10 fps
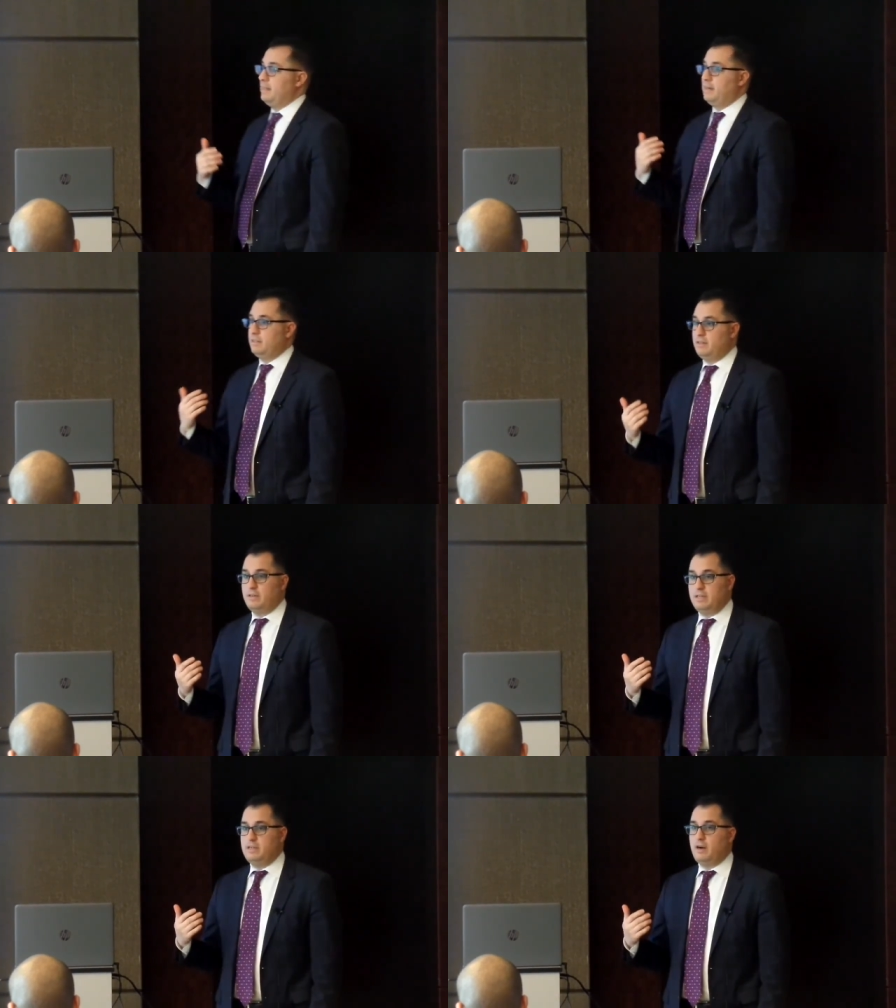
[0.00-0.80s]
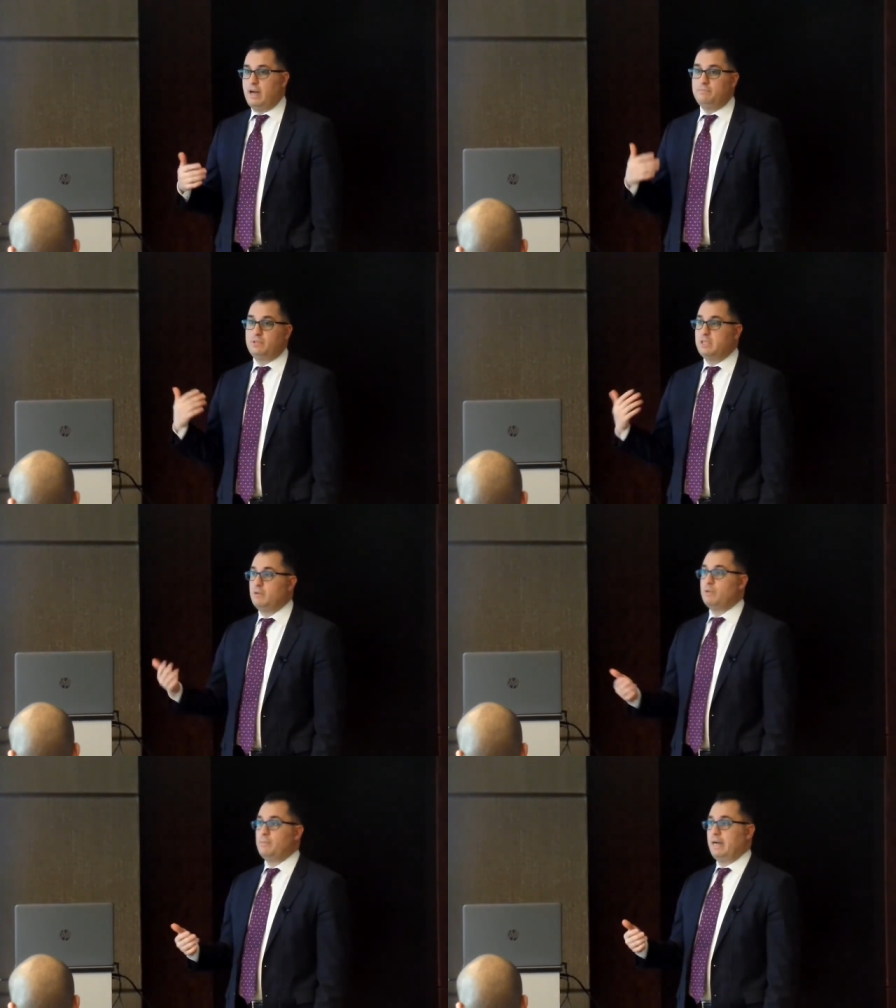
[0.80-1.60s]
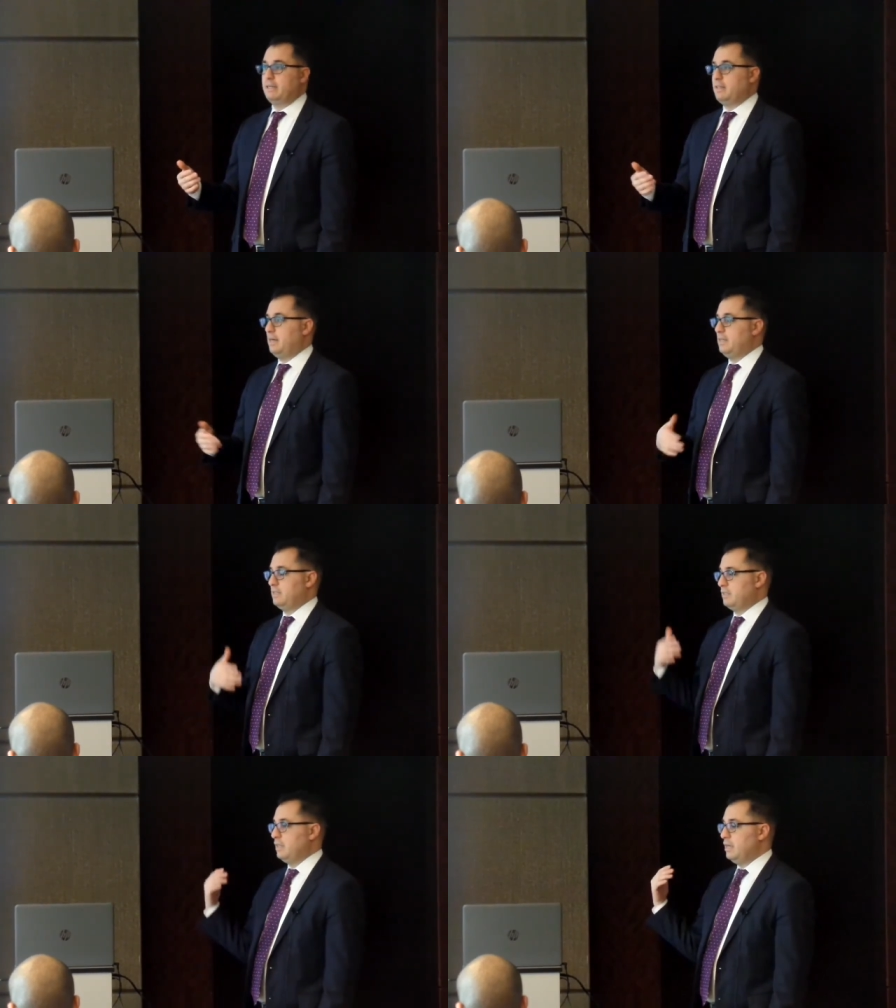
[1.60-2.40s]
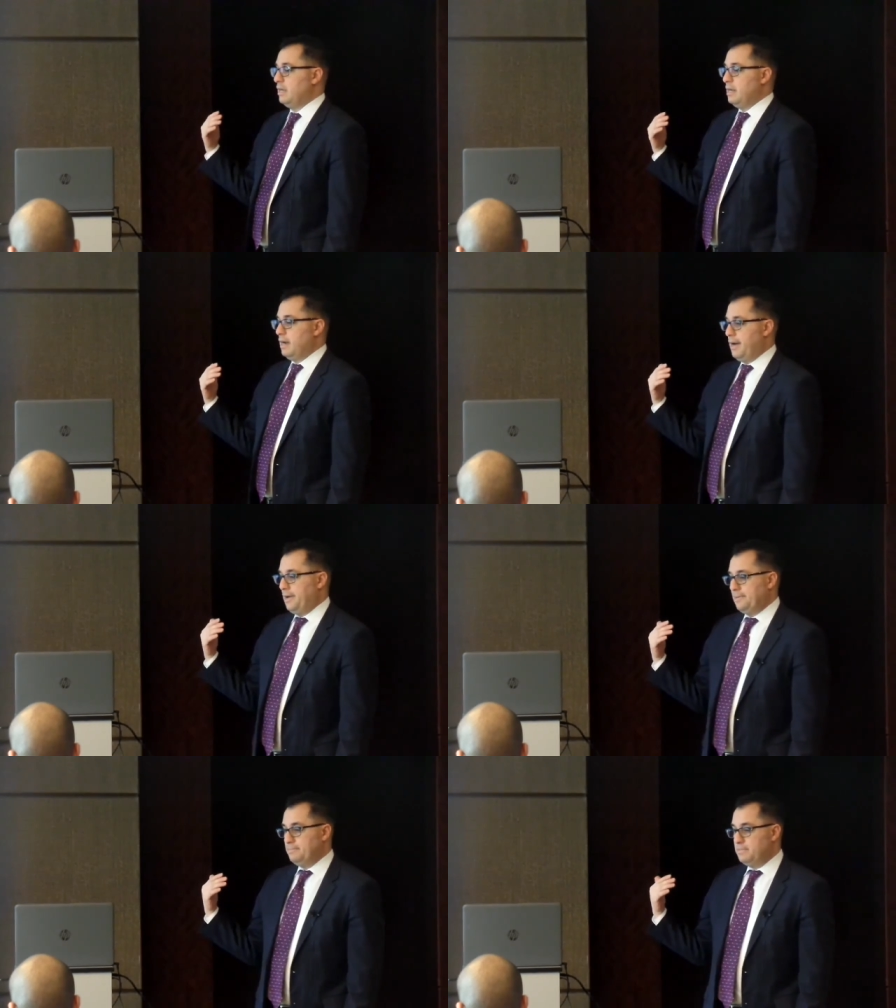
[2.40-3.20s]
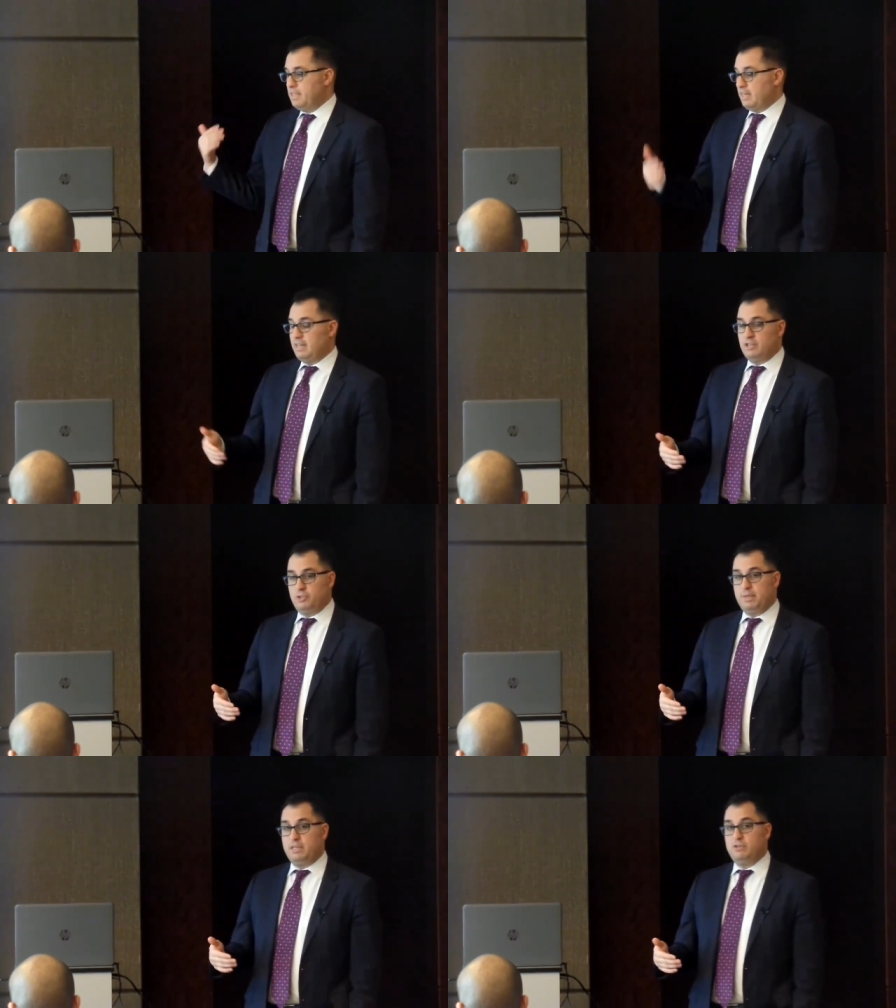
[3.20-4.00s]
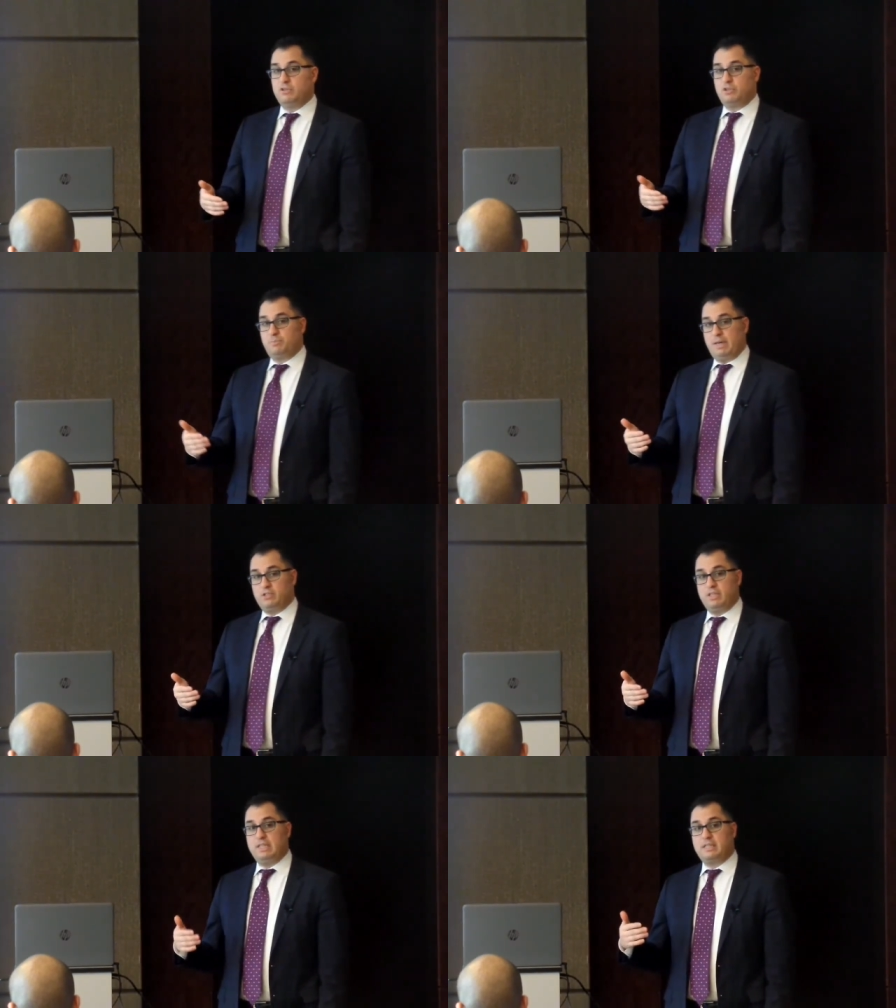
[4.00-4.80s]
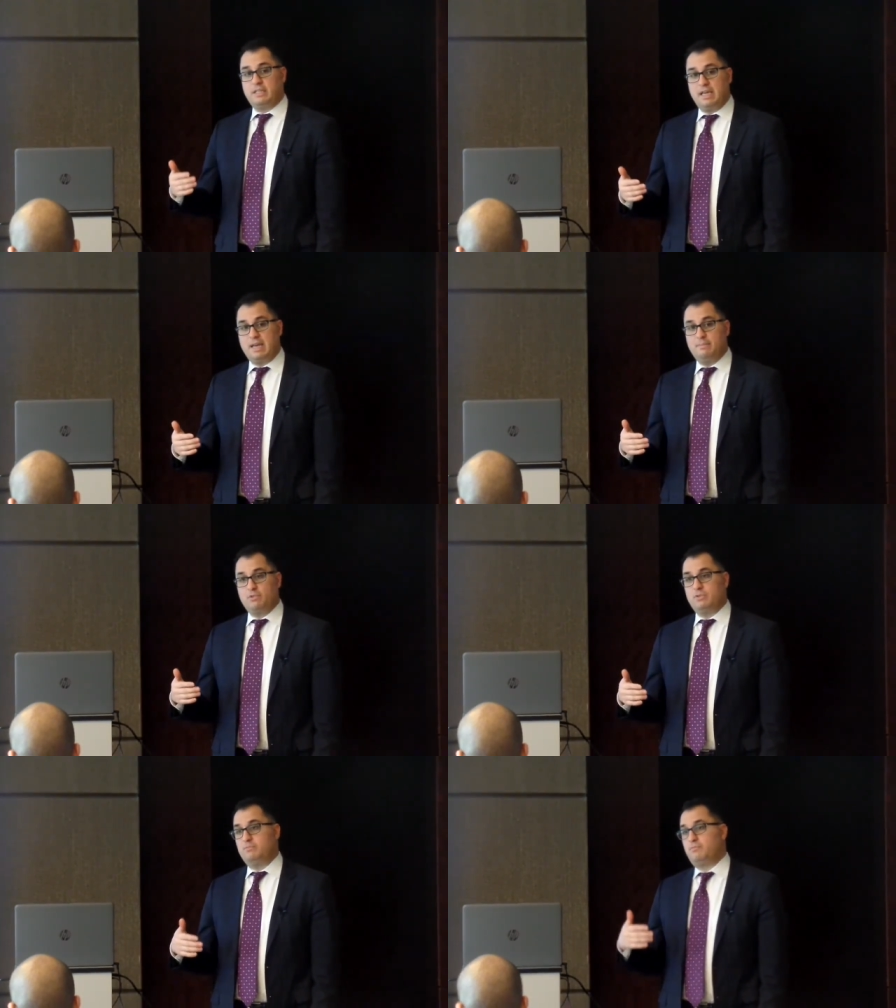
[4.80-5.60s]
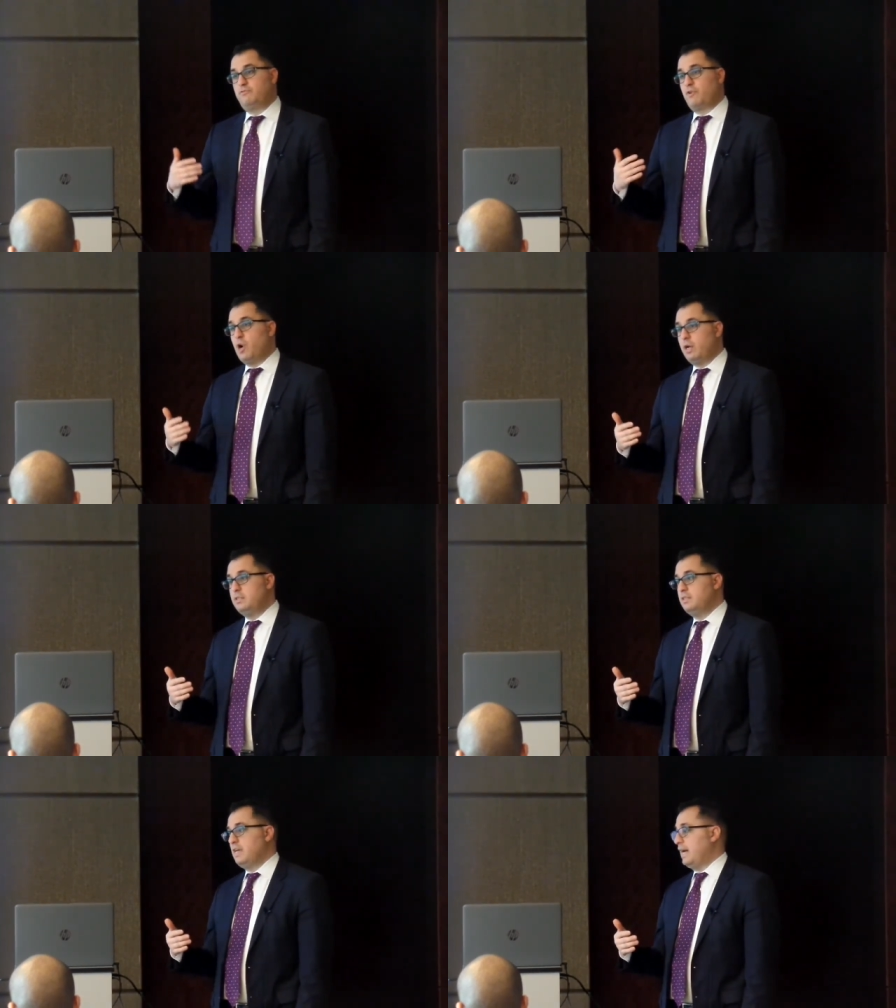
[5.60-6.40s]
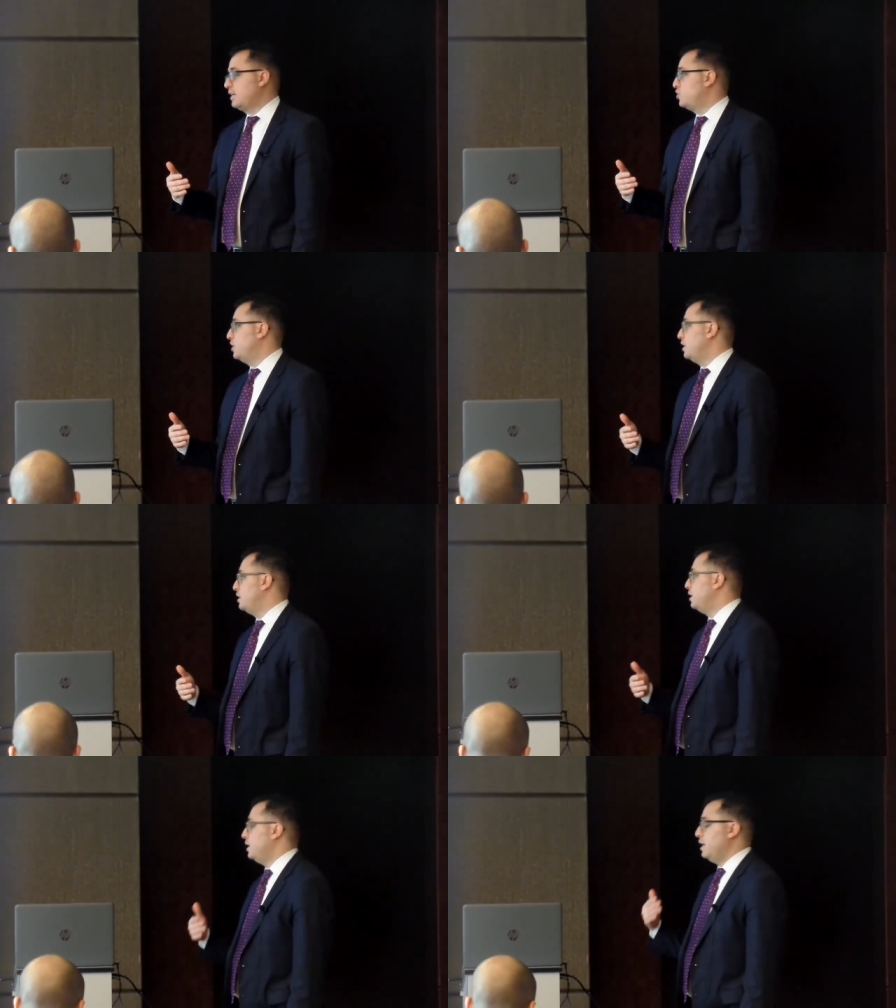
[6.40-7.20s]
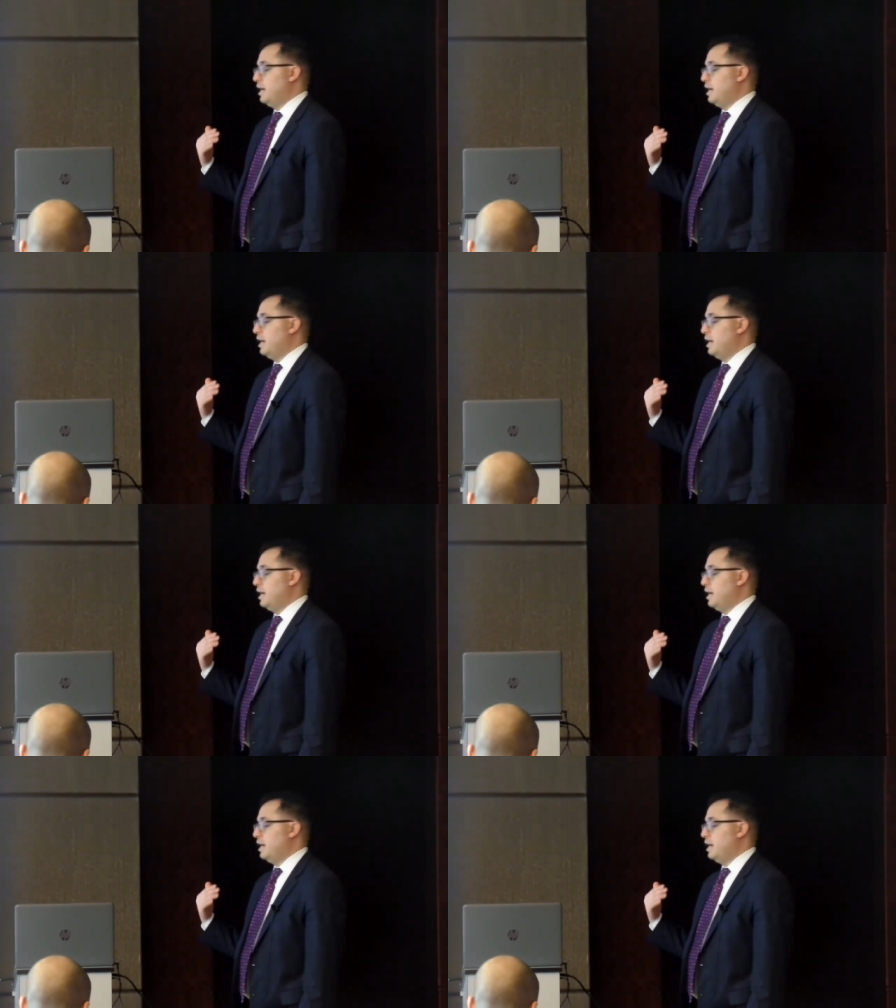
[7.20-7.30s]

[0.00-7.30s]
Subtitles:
And they're I've seen with my clients technology being used, especially in claims and fraud detection.